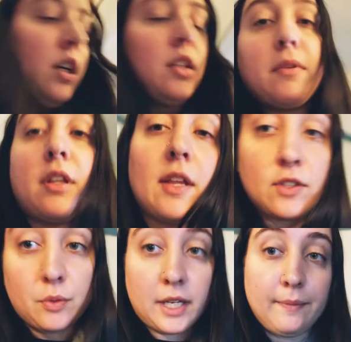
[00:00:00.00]

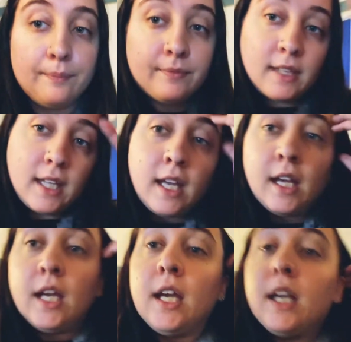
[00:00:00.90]
11:20,
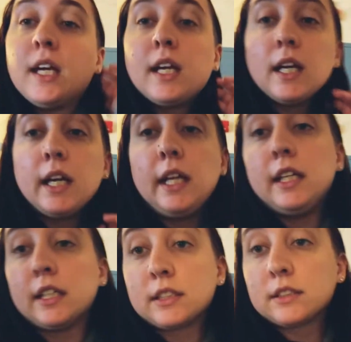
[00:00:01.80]

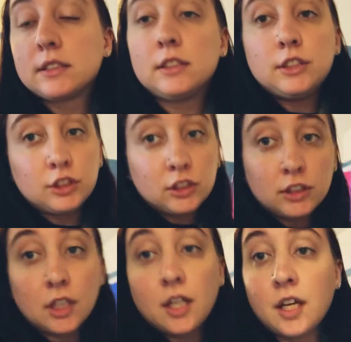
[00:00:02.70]

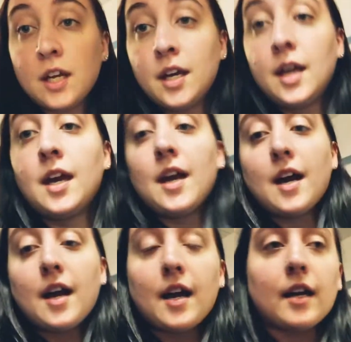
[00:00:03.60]
and
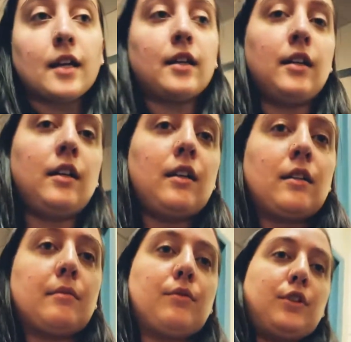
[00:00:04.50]
I
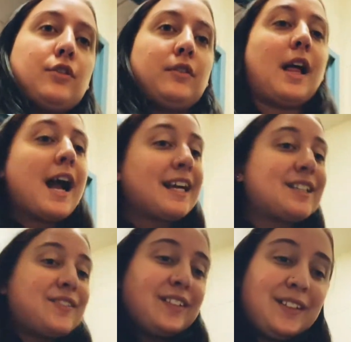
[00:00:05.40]
am going to
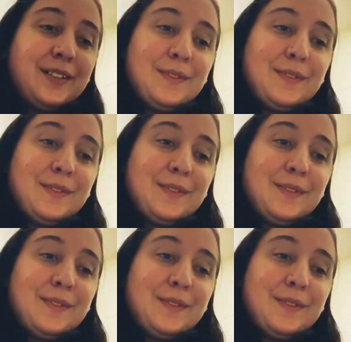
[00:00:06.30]
relax for a little